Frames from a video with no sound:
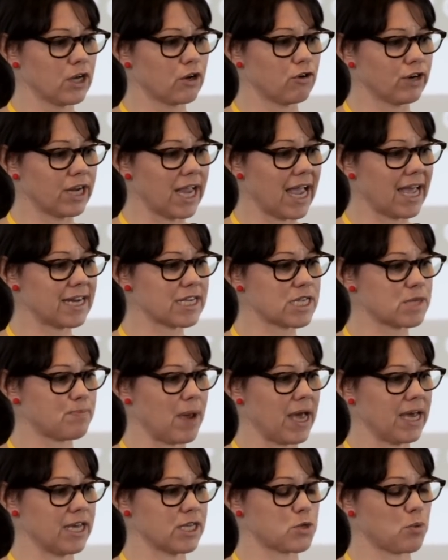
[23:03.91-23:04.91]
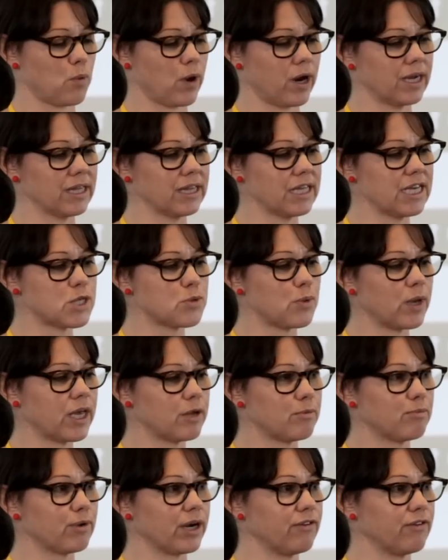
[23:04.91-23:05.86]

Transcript: create a space where at least we can